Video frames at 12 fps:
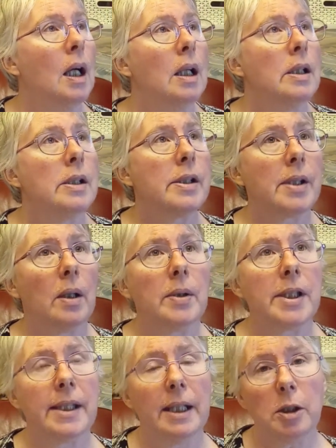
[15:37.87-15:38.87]
So
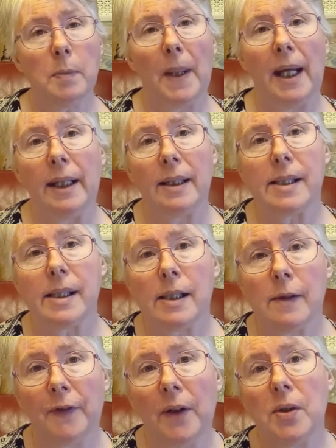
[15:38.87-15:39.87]
Stitchpix
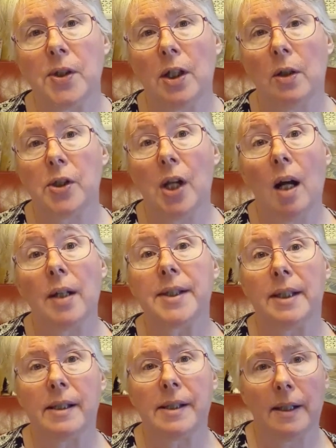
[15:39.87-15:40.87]
is a photo
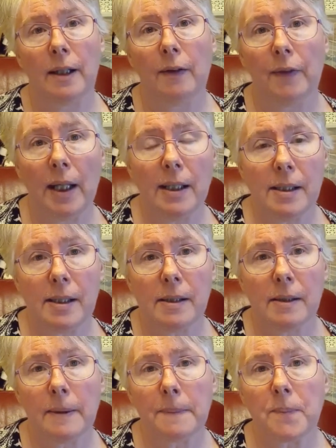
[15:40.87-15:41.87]
charting
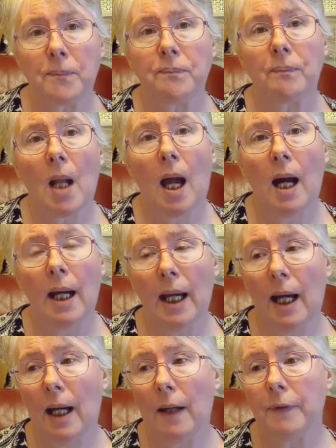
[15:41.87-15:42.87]
service. I
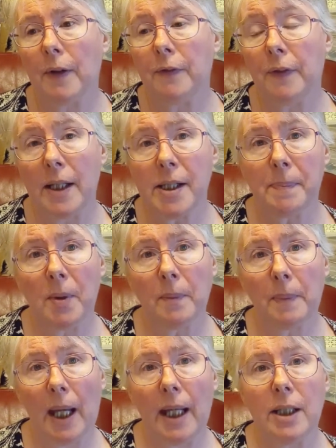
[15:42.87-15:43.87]
have a Facebook
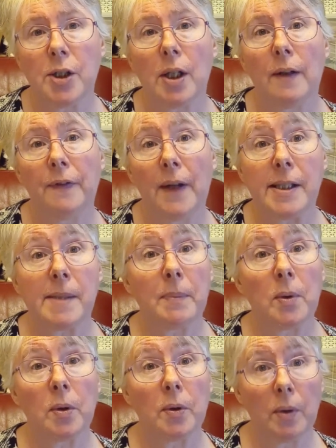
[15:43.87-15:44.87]
page and a
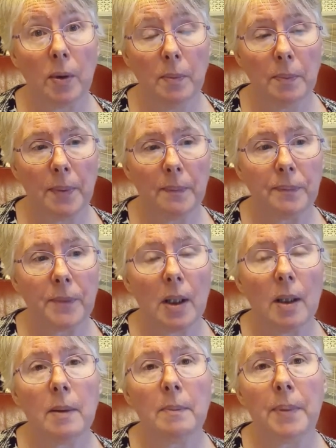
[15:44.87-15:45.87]
Facebook group,
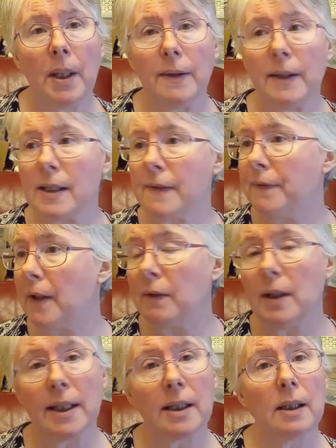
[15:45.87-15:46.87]
but there's
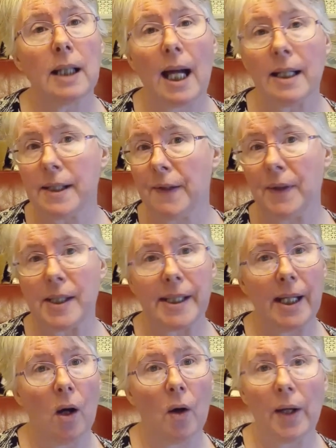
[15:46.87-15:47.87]
very little
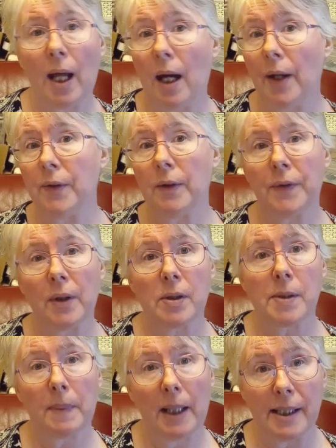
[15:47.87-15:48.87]
activity on either of
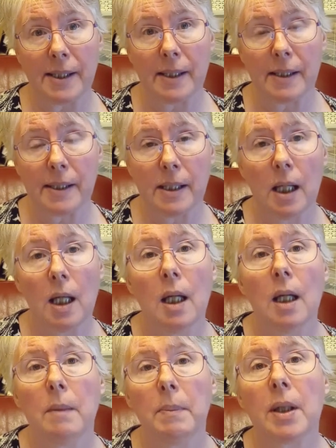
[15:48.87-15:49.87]
those places
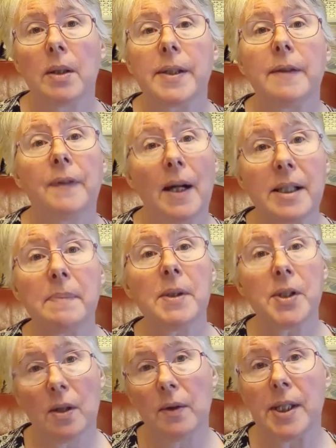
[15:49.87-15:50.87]
because the vast
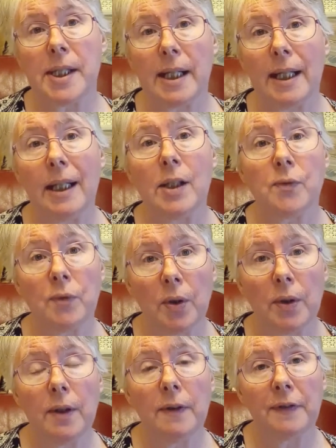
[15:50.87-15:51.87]
majority is
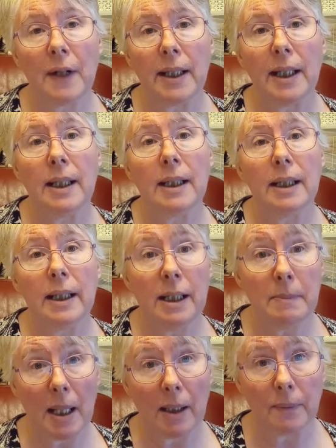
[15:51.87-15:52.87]
run via
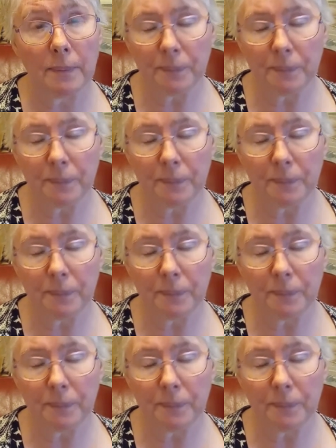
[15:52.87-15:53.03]
email.